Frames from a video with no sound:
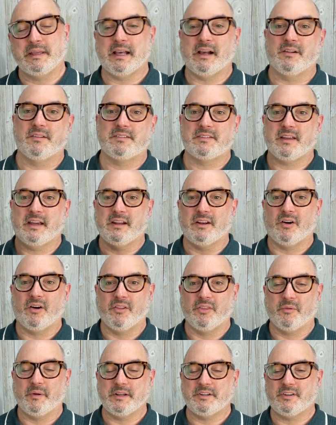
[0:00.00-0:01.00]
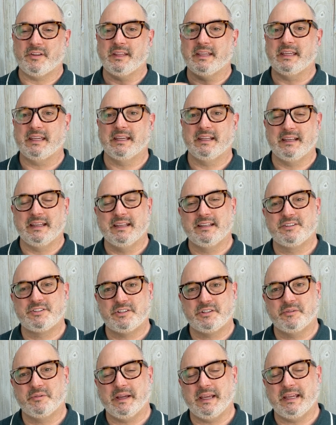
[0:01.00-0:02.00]
outside all the way to the end
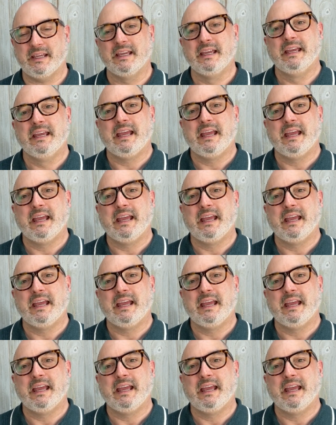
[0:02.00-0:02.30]
into a